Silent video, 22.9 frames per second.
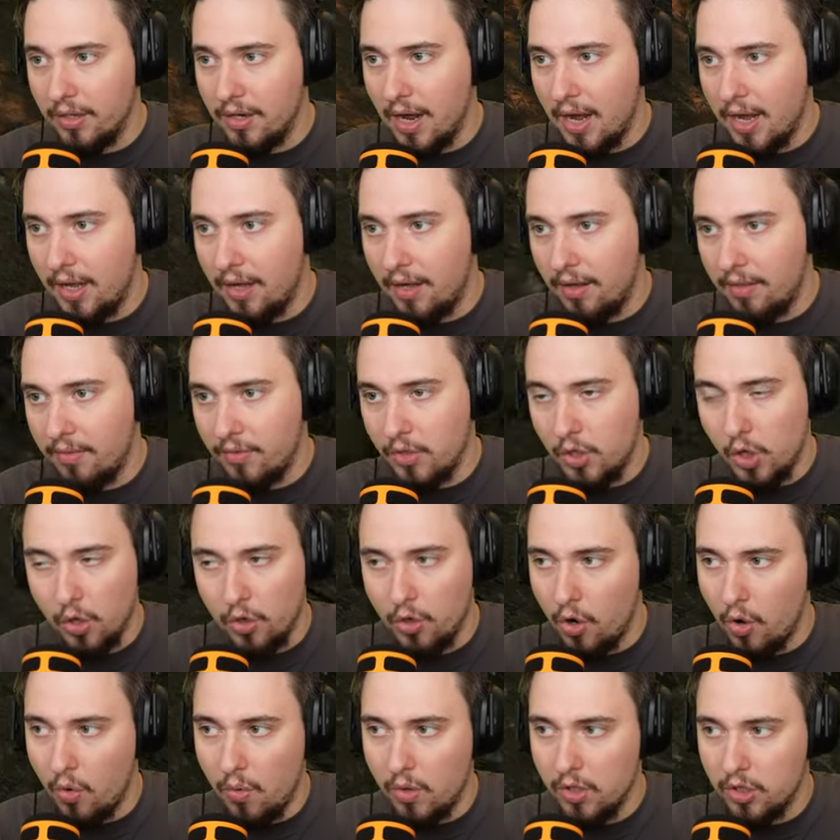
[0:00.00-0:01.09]
Uh, don't
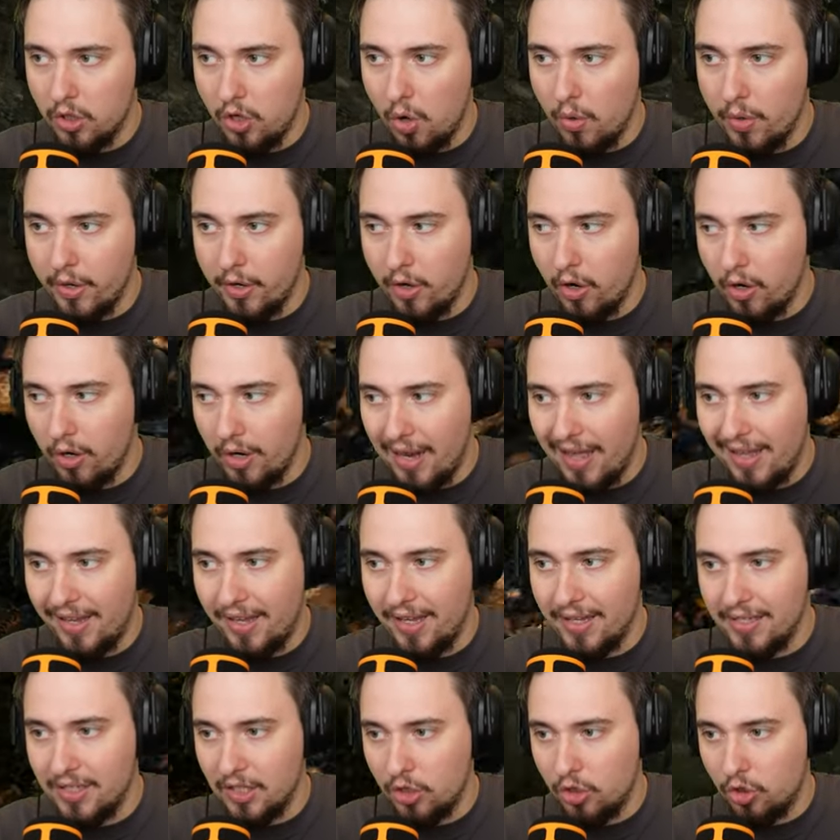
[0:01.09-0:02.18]
know what's going on, like
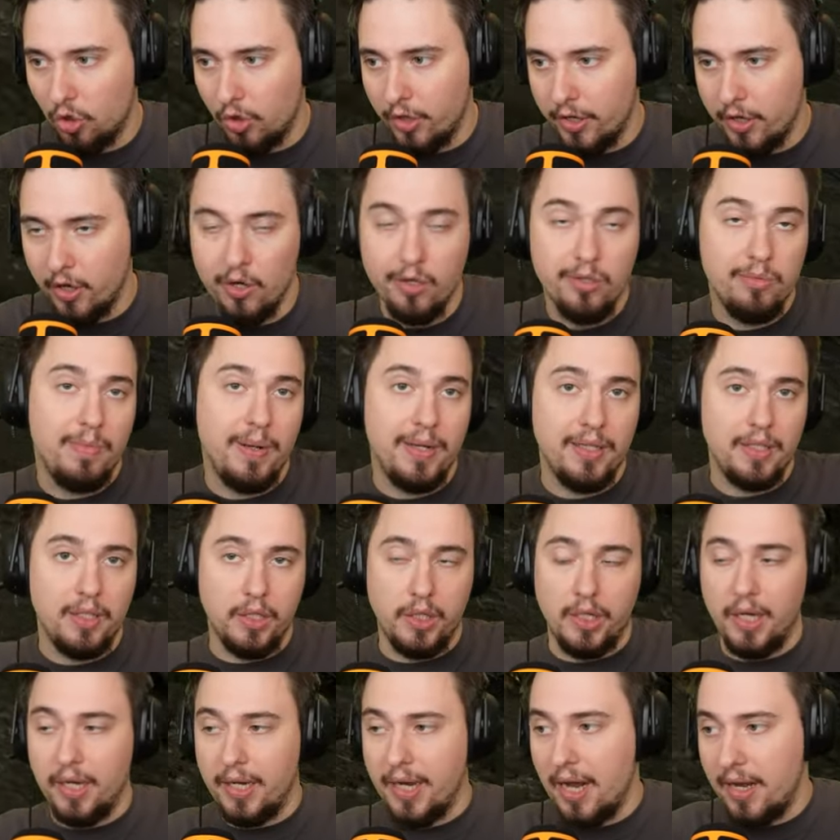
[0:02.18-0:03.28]
as the story goes, but
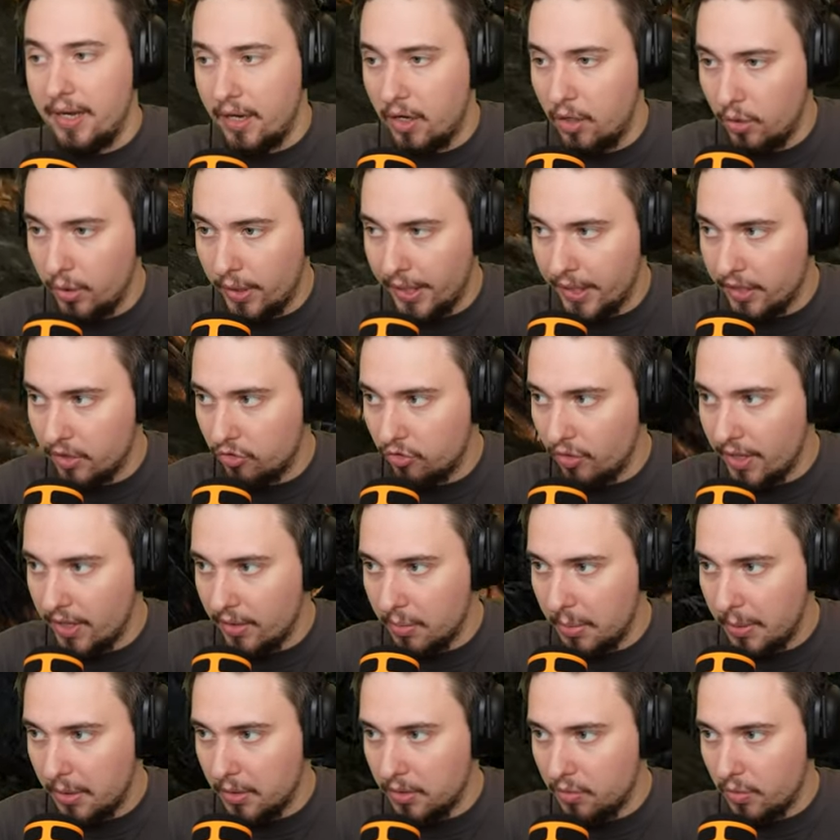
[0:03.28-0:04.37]
uh, kind of who cares, right?
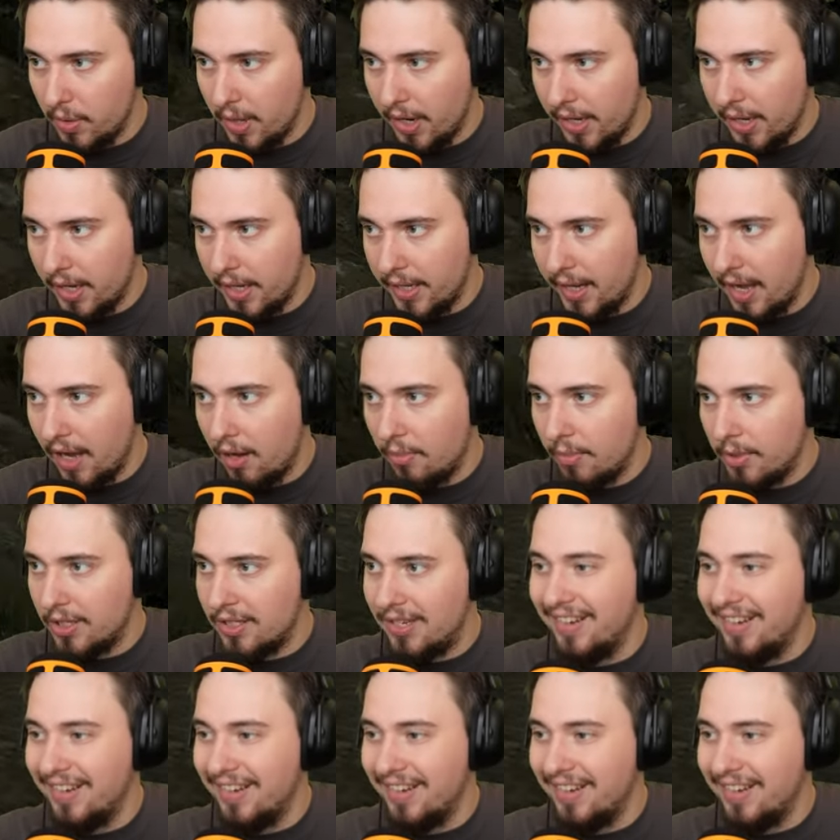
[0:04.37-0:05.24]
Because we are killing enemies.